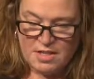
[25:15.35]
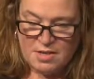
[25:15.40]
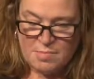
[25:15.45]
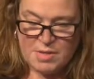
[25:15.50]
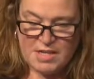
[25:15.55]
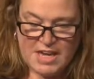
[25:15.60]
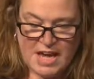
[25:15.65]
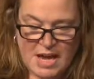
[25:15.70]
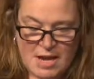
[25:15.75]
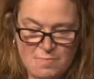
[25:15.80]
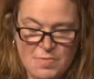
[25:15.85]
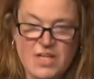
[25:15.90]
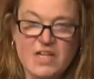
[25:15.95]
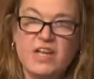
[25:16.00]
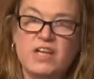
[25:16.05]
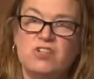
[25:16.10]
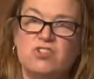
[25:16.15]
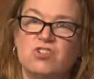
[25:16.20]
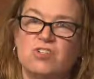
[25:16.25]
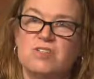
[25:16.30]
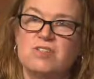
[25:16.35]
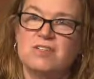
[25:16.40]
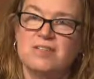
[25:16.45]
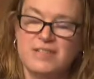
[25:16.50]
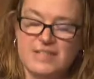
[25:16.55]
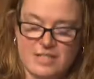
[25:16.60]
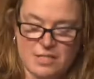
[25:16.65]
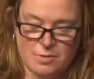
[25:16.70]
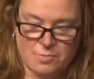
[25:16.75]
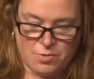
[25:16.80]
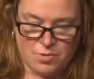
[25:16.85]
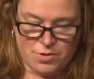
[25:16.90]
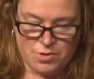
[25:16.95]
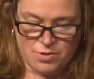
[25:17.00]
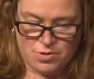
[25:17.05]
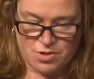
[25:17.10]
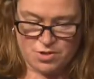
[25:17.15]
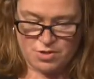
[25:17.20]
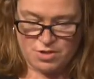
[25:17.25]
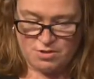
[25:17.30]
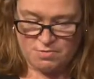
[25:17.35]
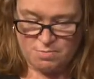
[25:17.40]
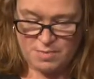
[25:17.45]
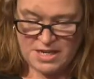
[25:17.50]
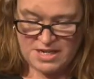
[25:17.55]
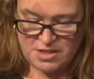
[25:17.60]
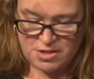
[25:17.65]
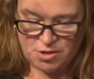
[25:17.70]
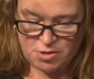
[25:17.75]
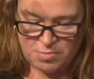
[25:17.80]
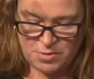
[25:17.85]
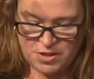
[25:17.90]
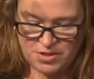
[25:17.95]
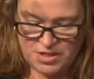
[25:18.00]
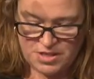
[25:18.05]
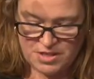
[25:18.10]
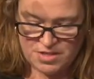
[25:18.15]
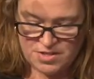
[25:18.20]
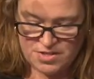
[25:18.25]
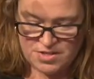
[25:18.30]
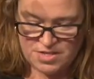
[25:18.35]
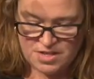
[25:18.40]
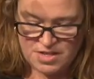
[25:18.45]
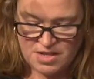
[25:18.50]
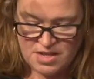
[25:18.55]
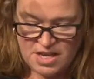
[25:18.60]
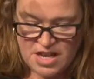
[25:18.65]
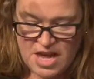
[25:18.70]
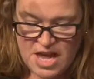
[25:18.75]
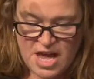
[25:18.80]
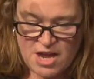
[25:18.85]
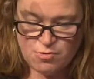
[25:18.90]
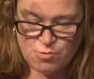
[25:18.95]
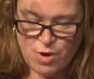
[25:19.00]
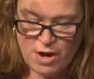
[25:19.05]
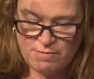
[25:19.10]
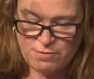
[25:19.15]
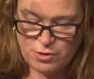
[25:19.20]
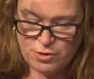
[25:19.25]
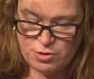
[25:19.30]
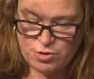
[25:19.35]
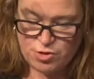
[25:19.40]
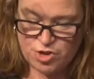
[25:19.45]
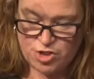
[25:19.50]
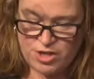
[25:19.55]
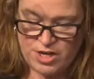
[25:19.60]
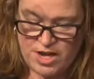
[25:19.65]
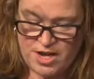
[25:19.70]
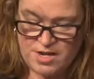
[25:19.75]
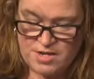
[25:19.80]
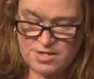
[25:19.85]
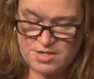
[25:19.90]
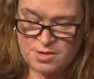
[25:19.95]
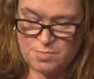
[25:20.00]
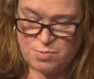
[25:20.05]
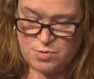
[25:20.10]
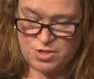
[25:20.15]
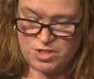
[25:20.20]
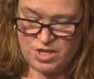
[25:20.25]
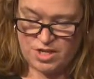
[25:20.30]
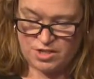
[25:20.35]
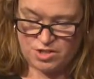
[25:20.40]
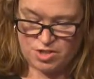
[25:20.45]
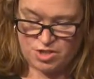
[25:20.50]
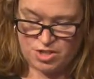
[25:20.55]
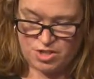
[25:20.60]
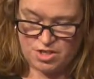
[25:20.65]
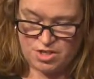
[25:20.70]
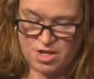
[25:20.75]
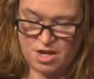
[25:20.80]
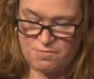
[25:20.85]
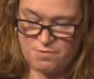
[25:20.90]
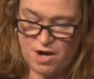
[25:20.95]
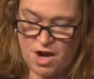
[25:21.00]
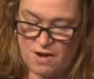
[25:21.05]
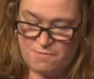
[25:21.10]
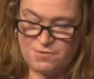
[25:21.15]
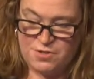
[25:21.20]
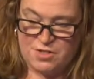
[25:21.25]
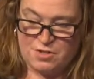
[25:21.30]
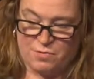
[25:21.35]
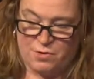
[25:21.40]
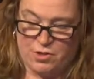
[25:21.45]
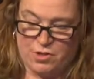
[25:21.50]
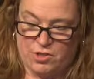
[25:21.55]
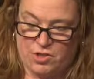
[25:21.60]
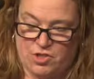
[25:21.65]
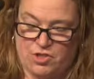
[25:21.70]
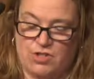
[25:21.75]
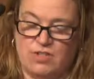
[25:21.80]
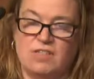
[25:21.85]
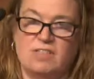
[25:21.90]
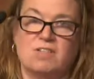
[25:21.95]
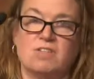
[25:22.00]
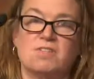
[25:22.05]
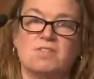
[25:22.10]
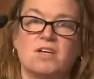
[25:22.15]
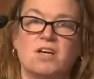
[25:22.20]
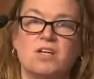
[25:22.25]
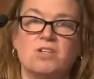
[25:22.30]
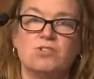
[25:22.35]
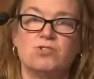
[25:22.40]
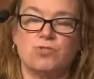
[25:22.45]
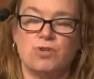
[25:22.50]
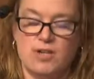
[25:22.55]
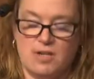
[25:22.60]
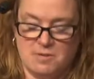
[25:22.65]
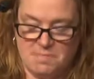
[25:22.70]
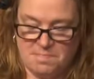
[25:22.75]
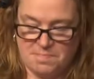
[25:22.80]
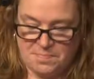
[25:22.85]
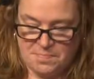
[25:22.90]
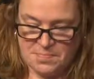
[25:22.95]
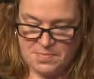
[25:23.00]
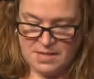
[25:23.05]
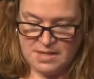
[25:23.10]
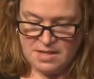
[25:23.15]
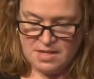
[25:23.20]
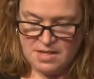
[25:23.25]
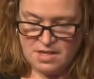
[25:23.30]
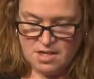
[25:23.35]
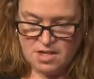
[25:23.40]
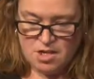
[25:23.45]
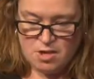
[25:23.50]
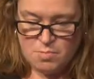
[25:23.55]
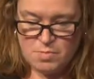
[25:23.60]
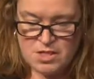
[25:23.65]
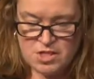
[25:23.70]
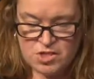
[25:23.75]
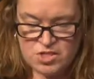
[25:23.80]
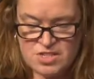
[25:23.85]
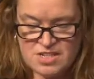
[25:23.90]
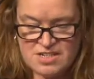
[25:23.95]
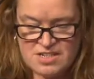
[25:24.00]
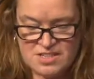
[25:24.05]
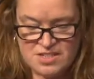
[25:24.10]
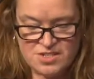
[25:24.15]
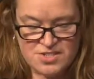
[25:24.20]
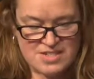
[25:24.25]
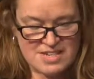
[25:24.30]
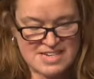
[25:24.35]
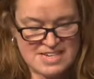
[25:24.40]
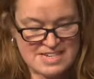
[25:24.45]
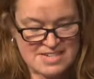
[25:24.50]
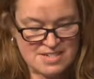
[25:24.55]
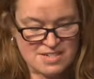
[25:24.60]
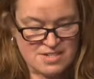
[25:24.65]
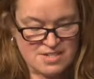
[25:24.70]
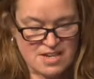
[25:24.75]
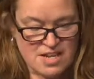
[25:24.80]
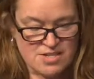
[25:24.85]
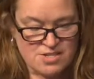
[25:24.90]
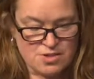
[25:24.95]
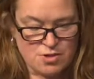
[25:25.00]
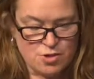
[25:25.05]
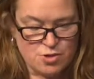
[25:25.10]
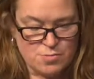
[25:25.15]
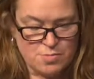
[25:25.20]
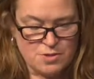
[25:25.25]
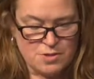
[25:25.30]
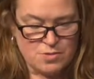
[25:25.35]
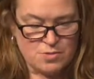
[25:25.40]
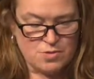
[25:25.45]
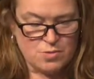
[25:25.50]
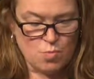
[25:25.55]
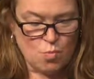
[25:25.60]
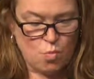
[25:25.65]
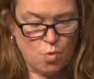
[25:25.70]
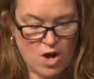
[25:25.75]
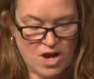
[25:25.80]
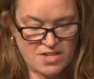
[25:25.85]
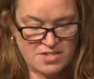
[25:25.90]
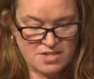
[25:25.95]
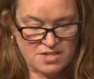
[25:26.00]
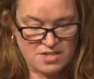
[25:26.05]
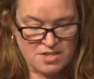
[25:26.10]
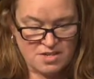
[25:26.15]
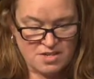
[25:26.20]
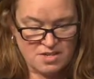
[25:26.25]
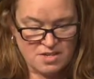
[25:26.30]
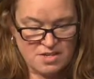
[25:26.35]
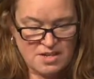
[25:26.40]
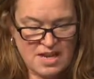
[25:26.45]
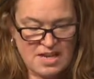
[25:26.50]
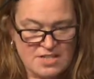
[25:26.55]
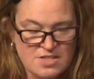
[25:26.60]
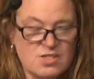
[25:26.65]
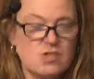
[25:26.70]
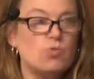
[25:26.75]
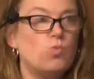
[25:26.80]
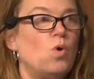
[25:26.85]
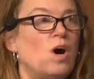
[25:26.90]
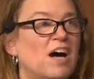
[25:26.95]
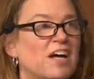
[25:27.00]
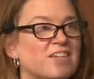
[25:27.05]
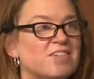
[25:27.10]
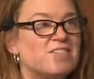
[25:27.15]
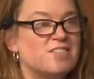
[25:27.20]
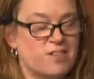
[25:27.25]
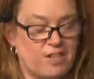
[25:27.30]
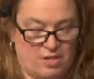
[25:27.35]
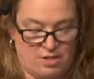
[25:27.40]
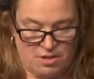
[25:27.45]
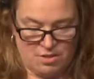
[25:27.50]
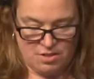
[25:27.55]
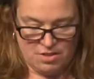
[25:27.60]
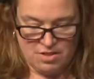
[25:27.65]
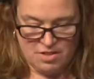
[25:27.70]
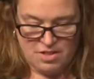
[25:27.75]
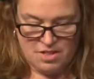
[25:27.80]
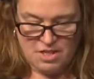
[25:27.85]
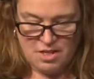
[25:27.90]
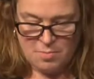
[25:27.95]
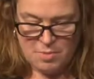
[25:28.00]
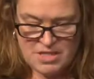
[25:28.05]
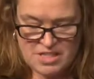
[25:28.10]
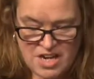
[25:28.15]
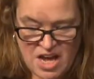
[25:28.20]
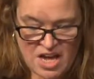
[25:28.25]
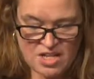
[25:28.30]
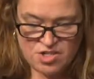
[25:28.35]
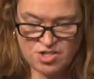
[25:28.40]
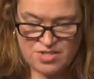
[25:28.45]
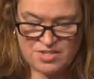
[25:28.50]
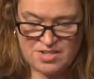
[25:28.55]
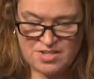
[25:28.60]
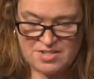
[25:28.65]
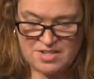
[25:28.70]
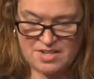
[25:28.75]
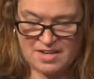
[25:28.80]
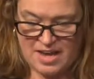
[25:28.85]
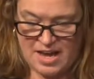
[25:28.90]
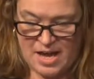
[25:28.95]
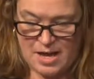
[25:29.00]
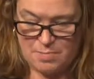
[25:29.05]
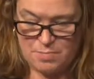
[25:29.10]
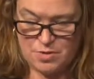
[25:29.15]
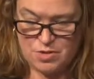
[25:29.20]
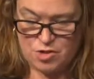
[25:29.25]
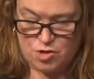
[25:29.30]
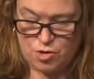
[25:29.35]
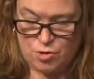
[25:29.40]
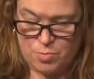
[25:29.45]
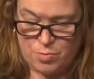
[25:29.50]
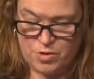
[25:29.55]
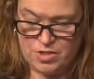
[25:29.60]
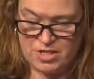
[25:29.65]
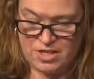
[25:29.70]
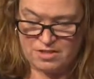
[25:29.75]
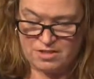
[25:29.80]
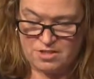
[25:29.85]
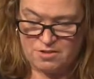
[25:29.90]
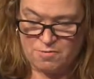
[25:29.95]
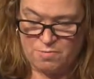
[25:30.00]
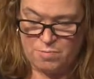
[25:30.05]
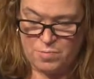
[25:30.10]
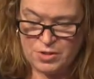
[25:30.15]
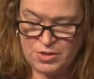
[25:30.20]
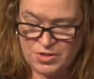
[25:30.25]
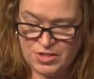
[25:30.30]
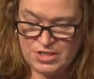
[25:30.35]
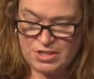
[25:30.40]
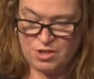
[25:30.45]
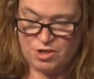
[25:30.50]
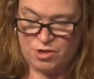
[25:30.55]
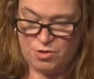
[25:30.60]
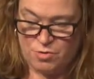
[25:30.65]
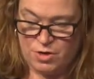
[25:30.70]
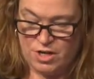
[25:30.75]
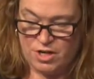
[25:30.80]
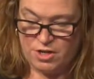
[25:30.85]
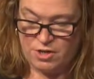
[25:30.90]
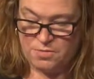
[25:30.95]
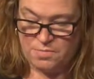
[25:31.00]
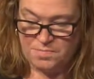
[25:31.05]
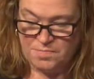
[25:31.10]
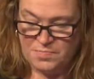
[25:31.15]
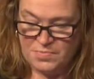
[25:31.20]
became the nation's leading producer of medical buildings, and revolutionized production of office furniture in this country. Middleton Hills is, as Erdman wanted, a swan song, but not just as a cap to a productive building career.